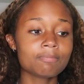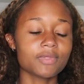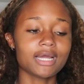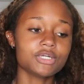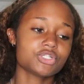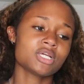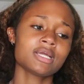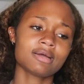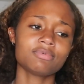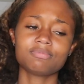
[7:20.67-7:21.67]
Like, I just
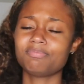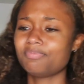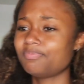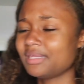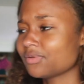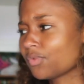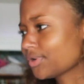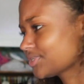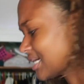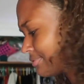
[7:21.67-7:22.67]
think I would be the
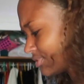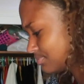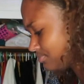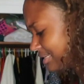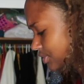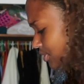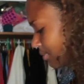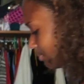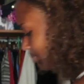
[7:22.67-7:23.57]
worst. I would be so